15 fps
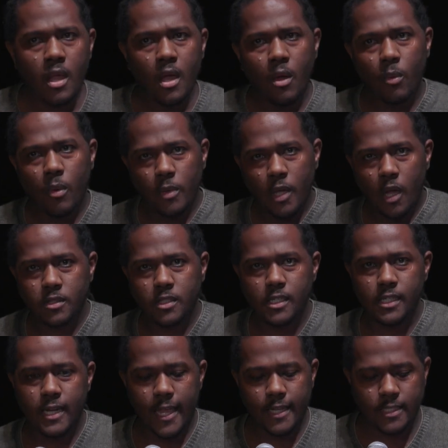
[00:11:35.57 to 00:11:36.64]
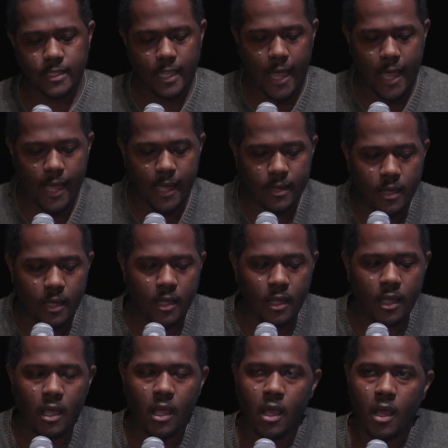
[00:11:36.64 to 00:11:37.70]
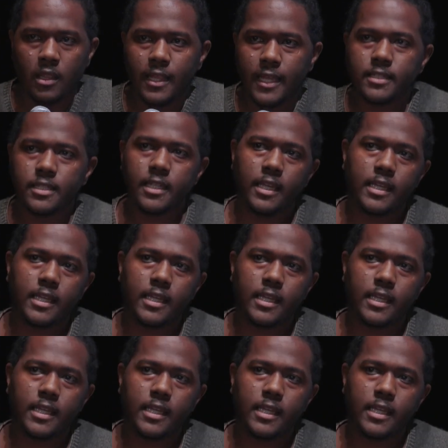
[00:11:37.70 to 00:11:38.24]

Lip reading: When we go to the next slide, lynching